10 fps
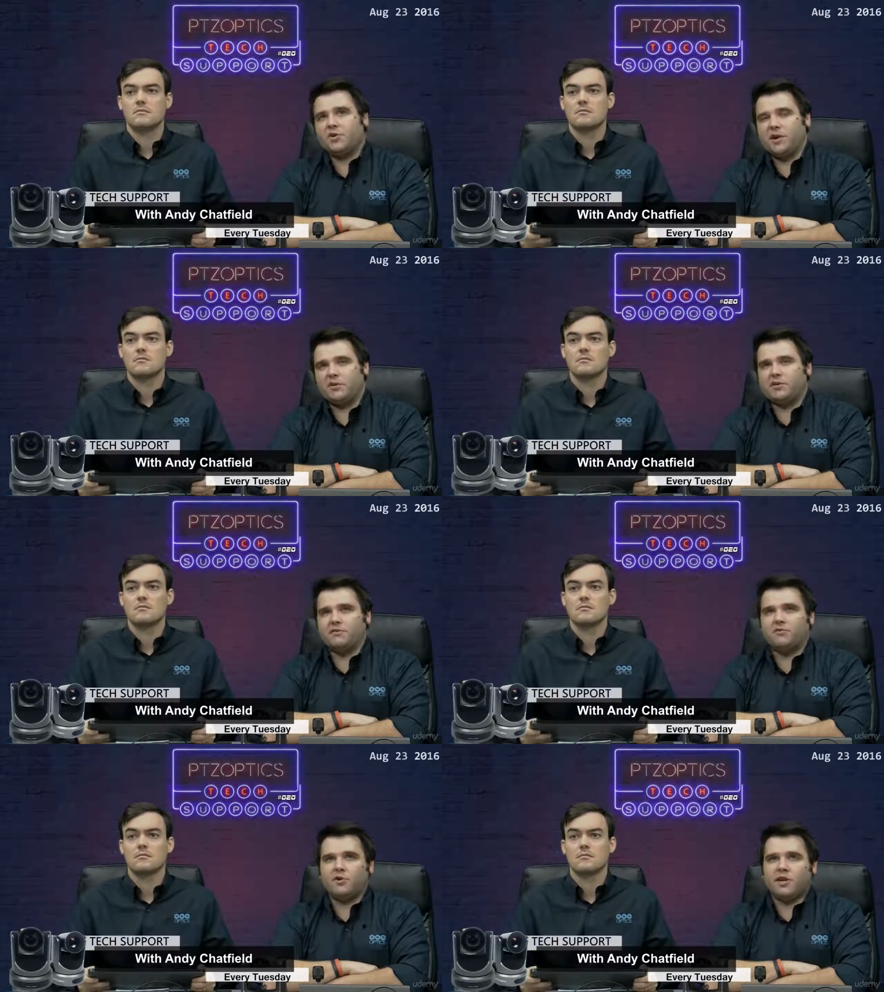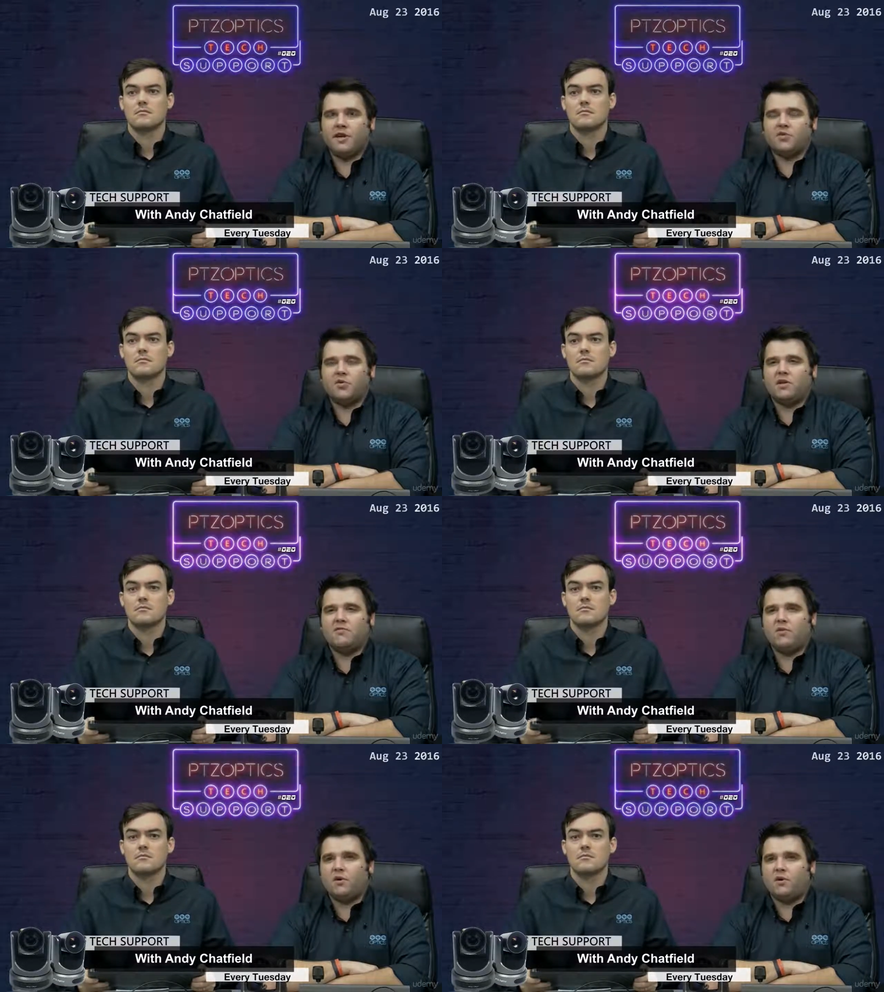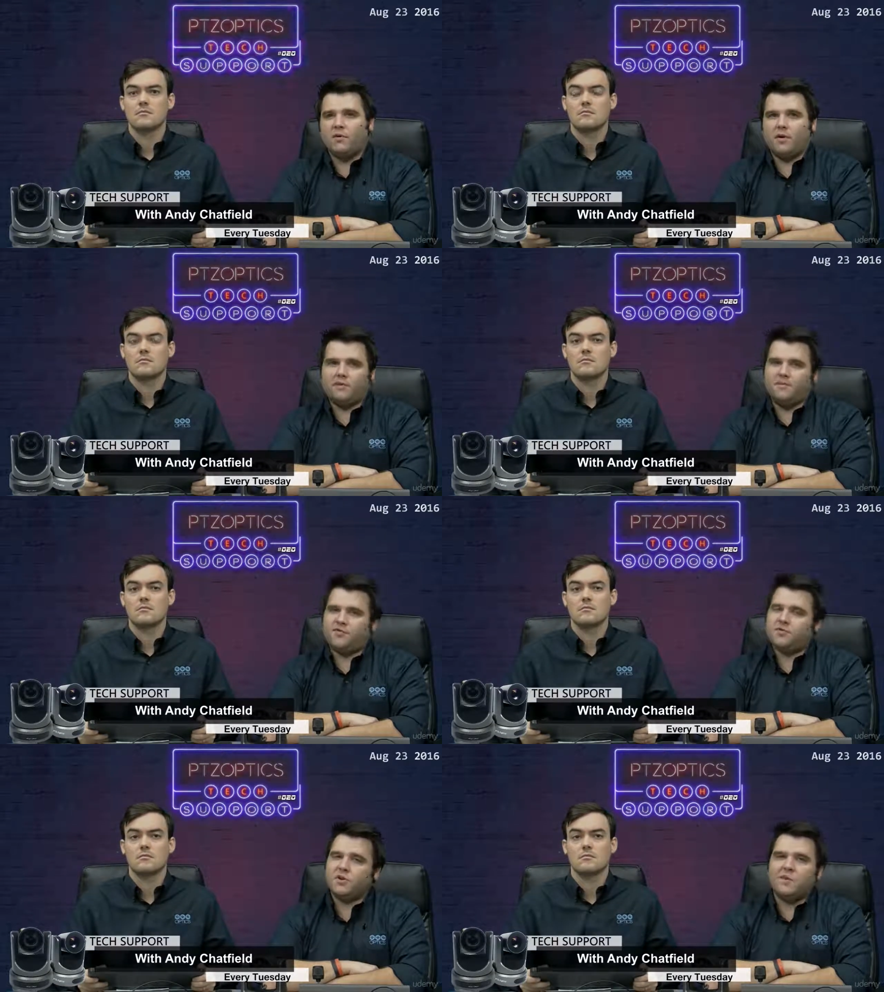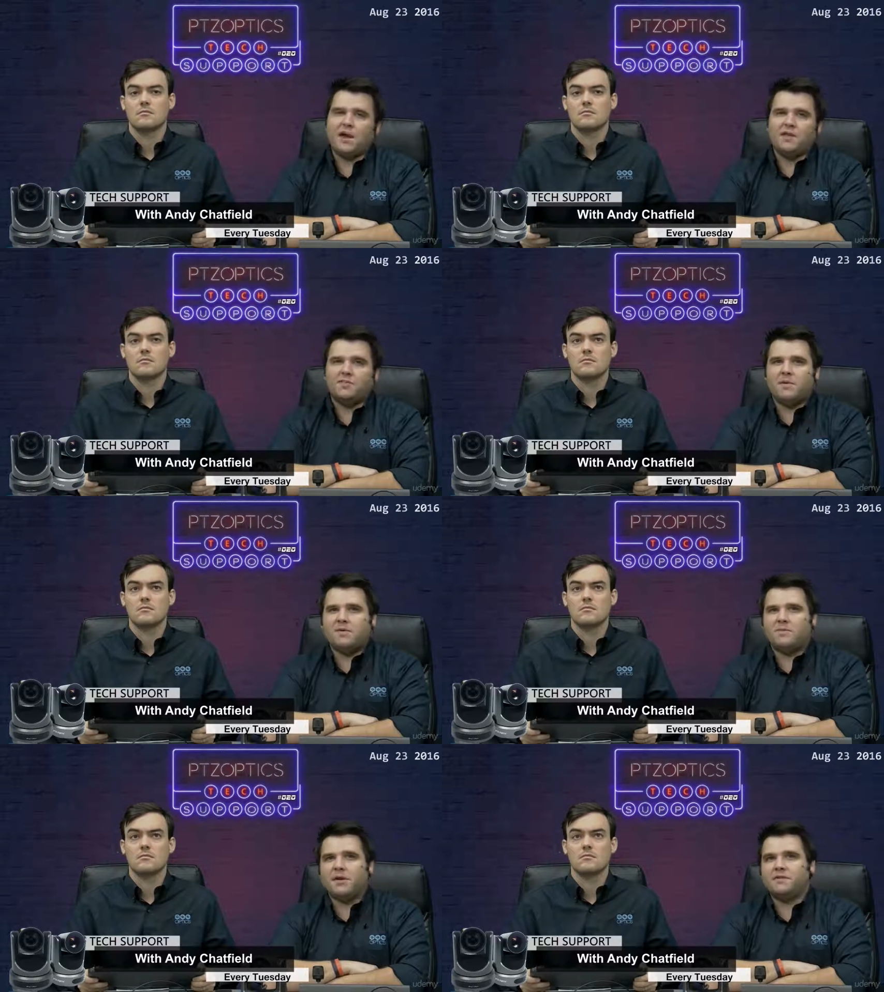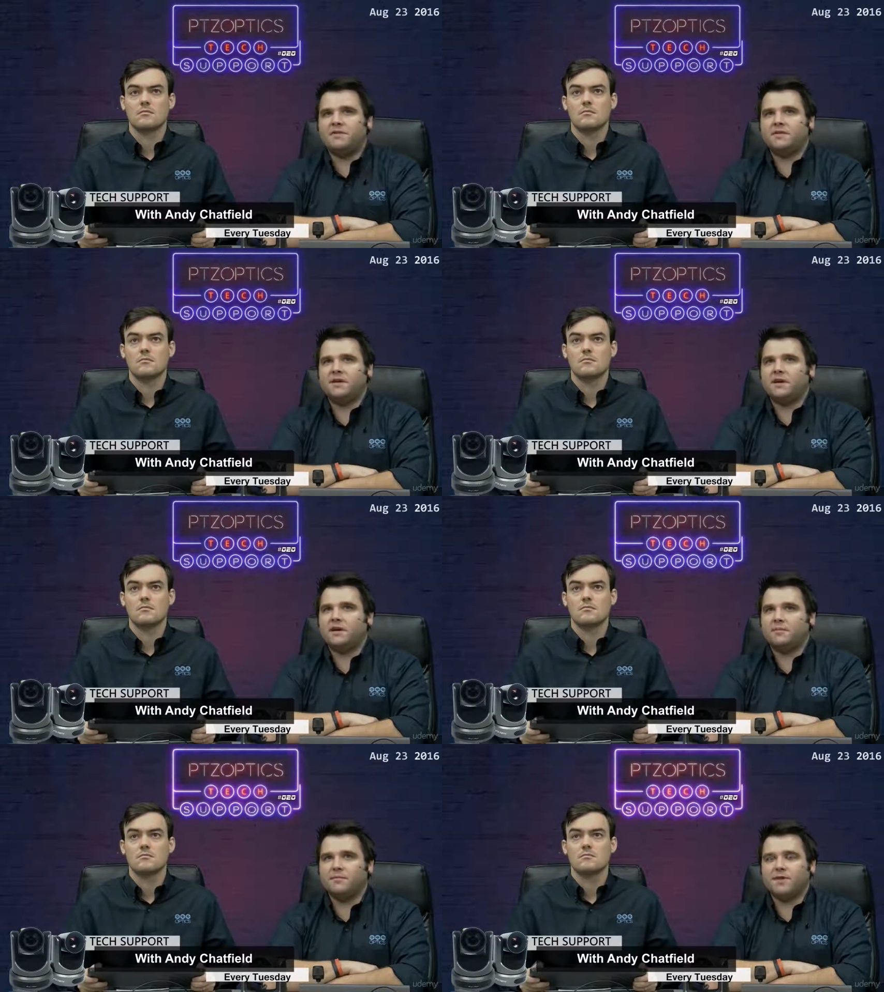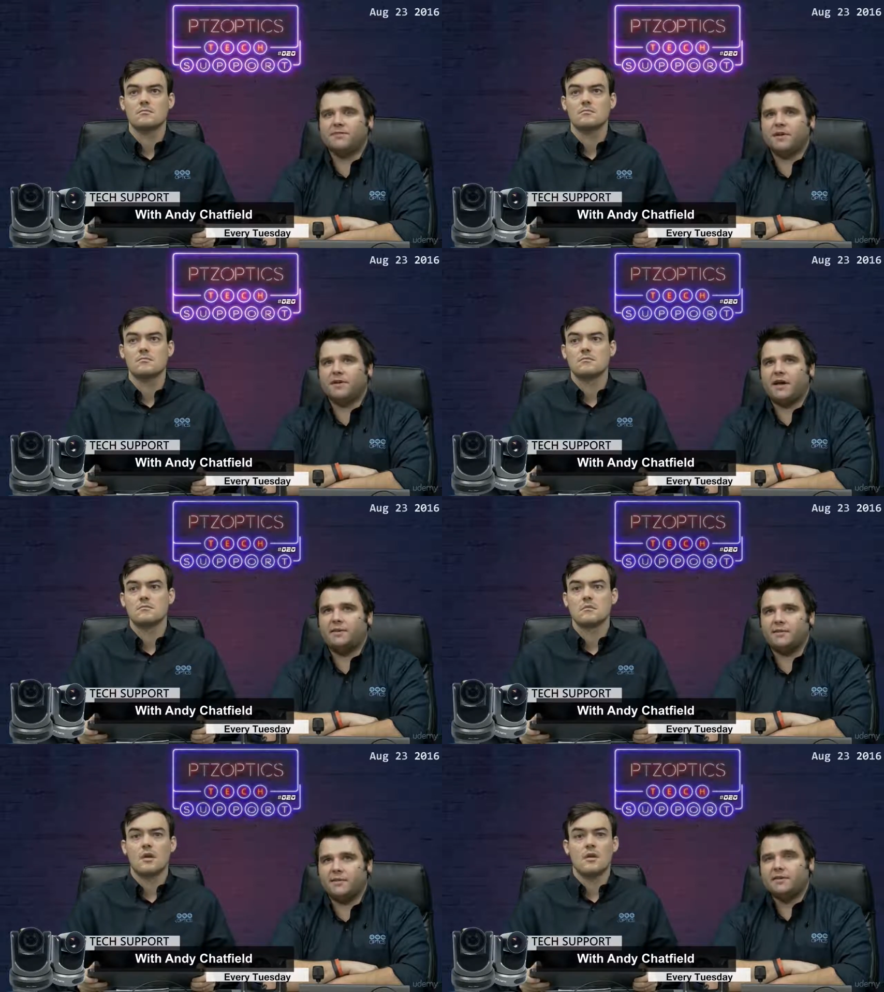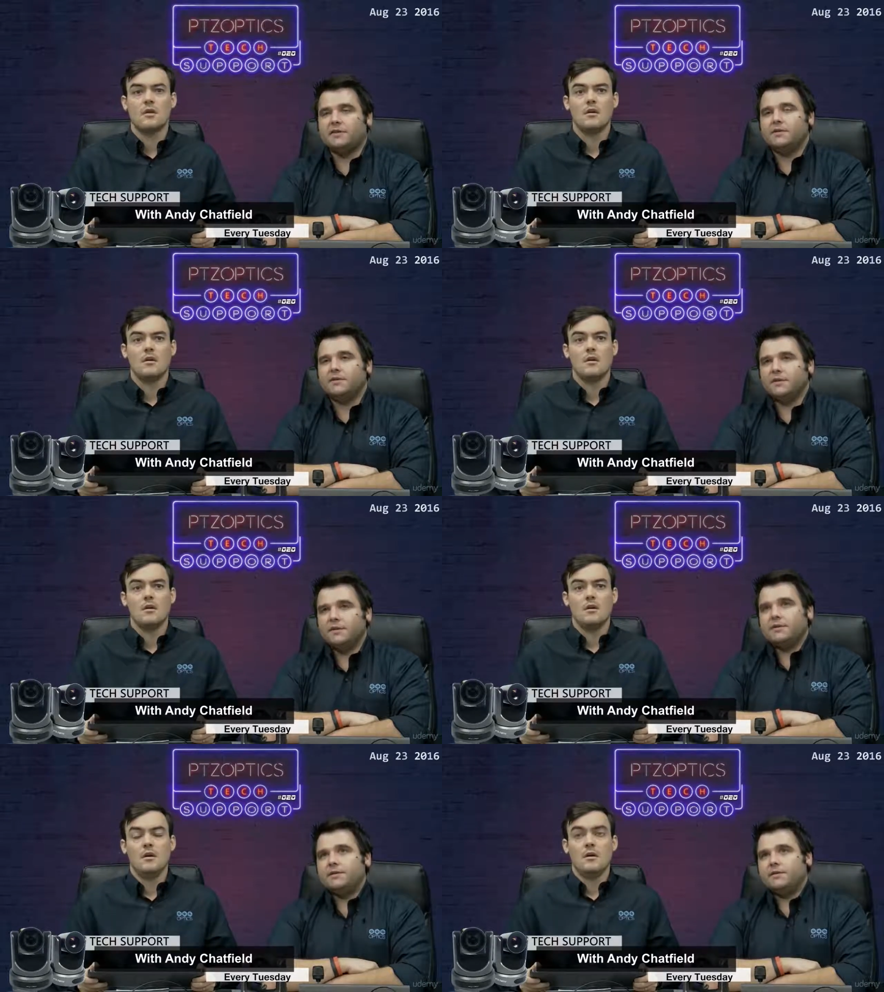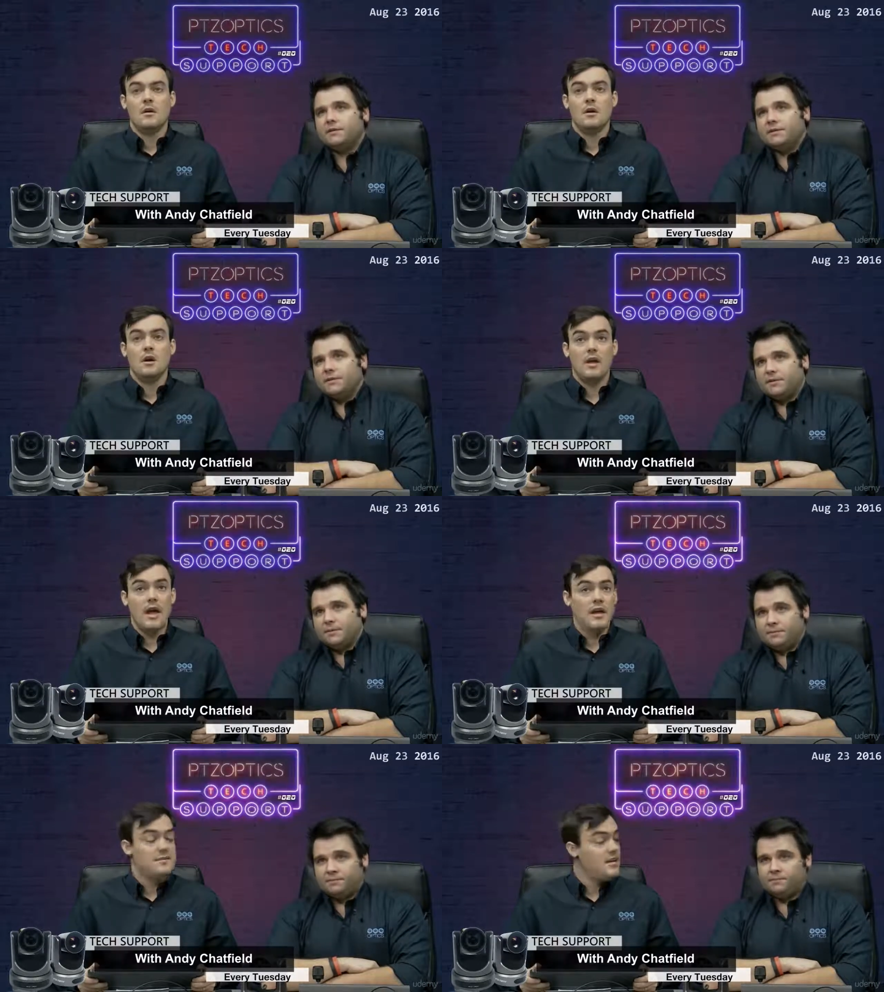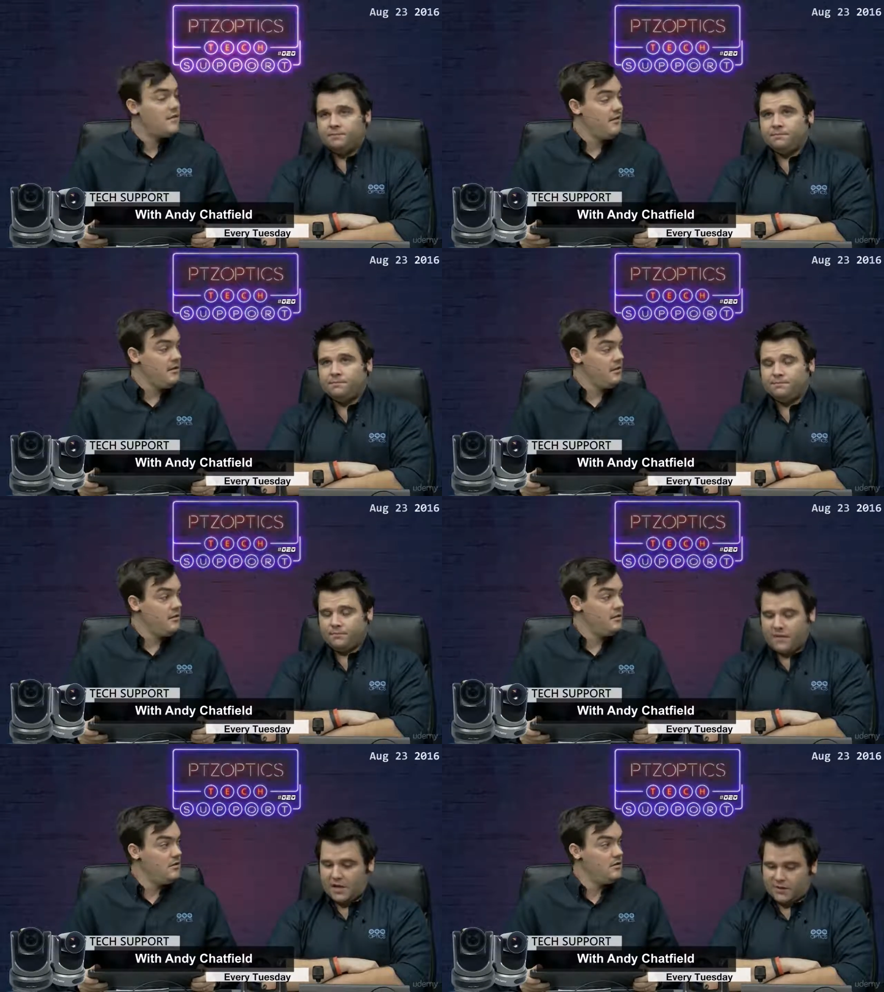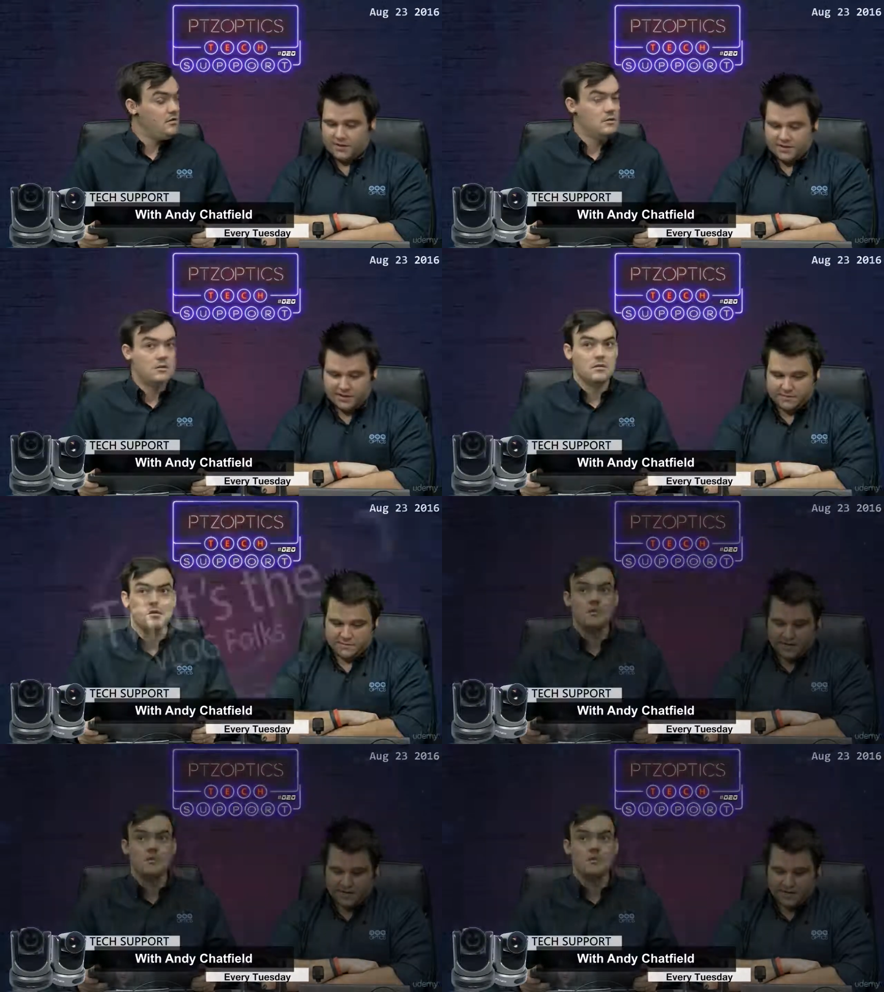Speaker 1: going down to forty-eight and twenty-four, uh, certain commands might be missed, um, stuff like that.
Speaker 2: Okay, is that everything? I think that's it.